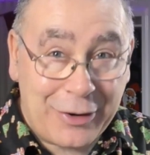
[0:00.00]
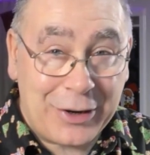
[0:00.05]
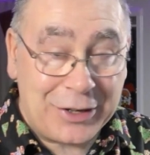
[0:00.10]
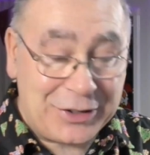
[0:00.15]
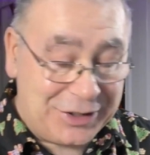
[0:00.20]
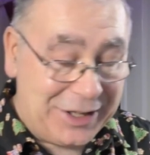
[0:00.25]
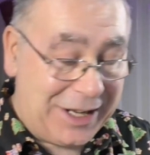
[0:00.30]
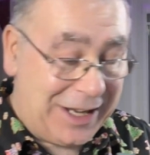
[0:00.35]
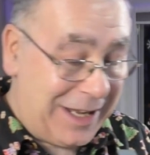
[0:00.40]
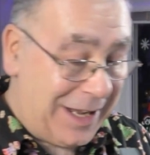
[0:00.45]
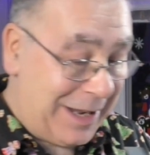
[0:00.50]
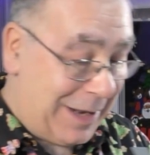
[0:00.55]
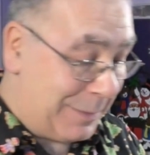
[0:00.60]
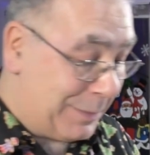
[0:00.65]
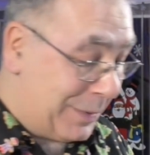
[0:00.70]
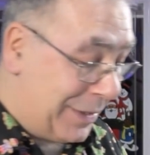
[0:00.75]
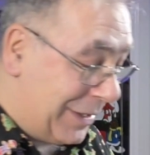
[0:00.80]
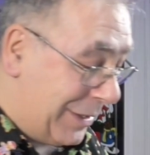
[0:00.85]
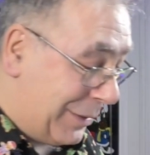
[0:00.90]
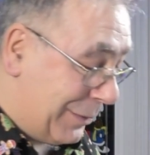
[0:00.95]
I set it
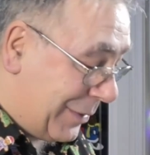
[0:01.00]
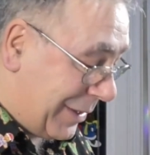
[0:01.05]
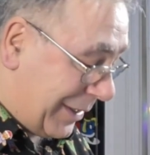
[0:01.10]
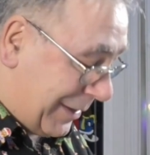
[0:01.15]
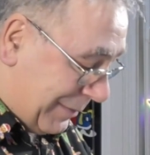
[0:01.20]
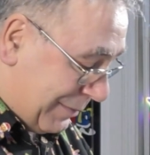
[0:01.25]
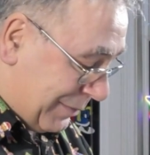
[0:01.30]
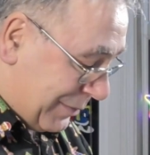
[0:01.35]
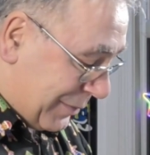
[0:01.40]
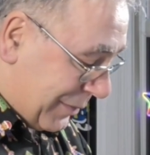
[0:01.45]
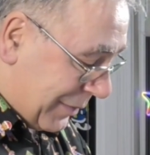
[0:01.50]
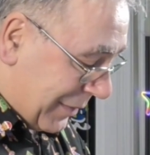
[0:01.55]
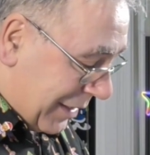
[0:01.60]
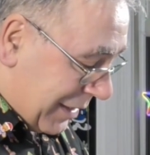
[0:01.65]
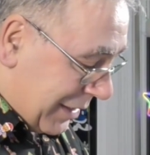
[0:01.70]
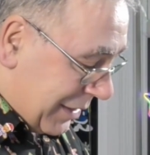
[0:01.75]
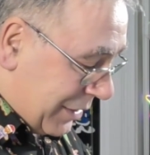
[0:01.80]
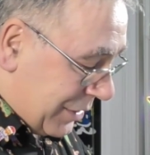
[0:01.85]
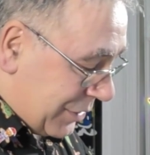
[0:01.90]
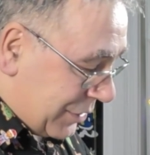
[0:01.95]
up anyway.
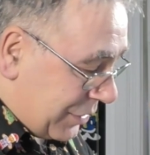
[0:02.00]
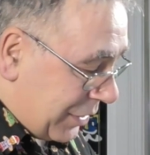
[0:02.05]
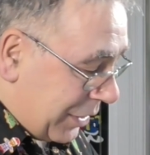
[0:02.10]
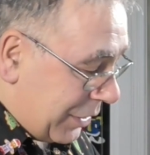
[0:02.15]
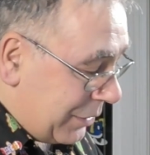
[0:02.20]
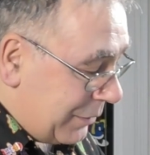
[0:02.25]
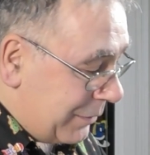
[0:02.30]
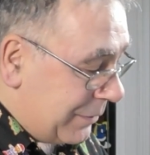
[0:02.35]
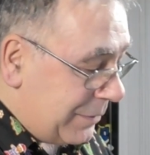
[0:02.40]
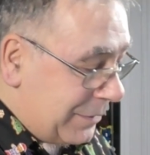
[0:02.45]
So I'm